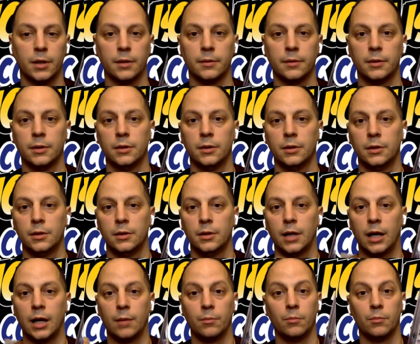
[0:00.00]
But
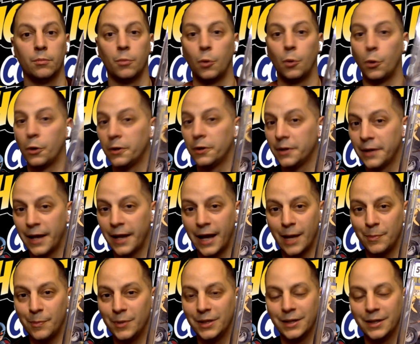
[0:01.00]
I'm more than
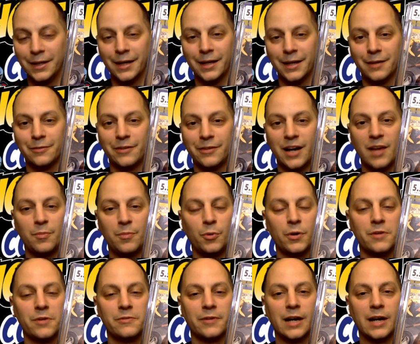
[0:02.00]
happy to get a
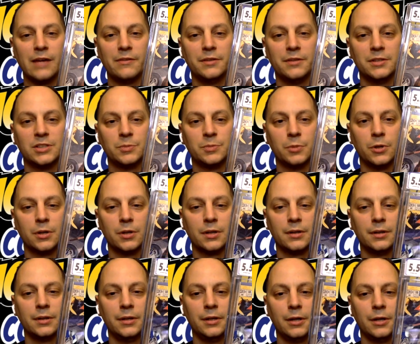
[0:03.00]
5.5 in this
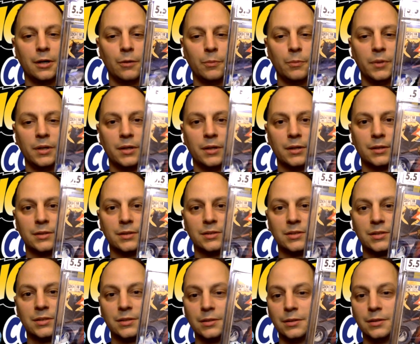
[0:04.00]
book, you know,
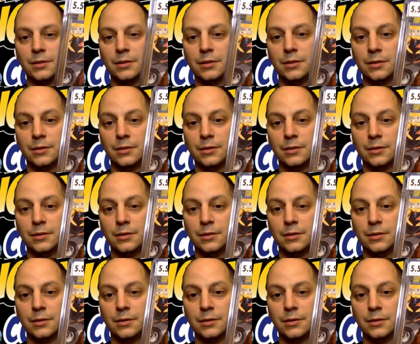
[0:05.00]
because